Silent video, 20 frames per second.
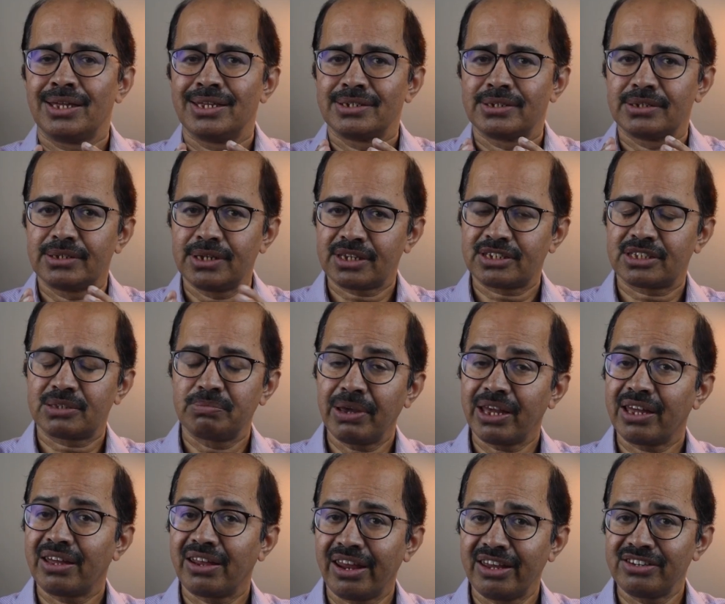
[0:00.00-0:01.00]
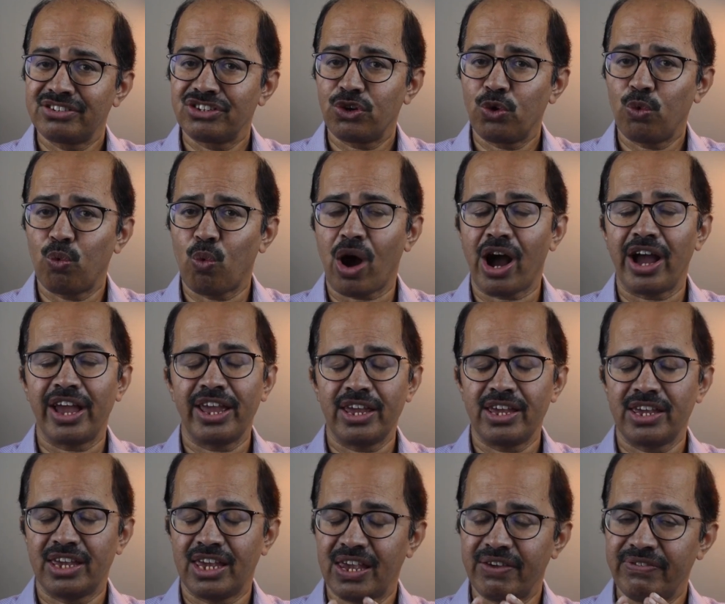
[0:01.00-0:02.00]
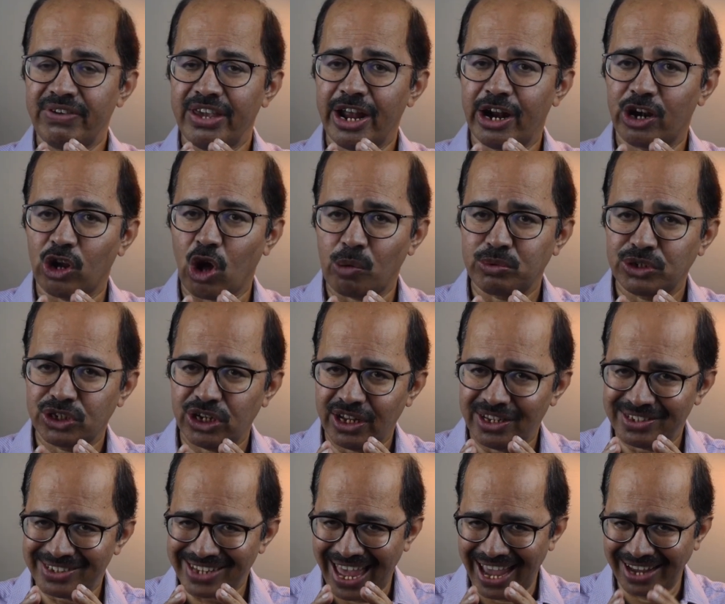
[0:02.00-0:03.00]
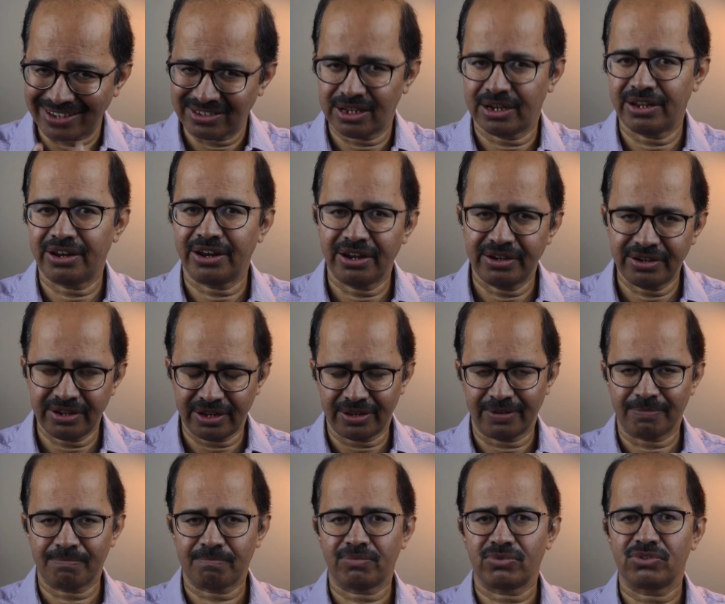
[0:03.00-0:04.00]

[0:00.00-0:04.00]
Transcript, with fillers: Sixth big reason why EV adoption is accelerating: